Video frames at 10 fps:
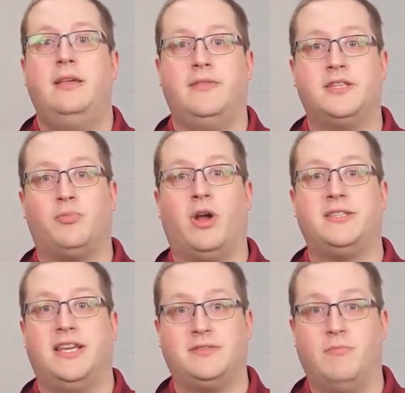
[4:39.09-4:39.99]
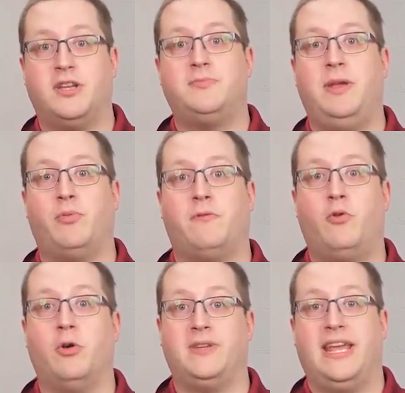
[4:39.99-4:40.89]
This process must be
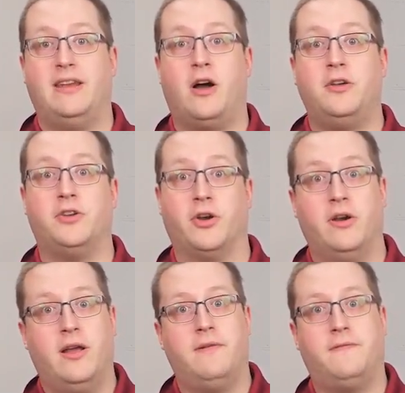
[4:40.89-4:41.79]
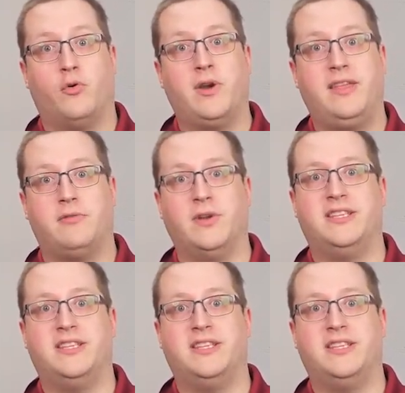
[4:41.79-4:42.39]
performed in under 43